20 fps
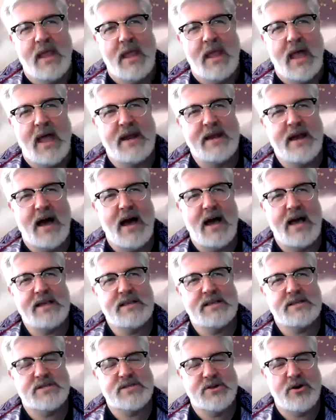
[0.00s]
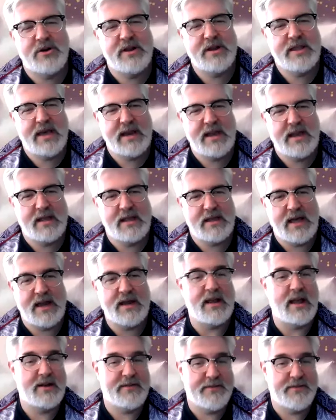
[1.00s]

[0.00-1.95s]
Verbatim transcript: And I started getting, and, and,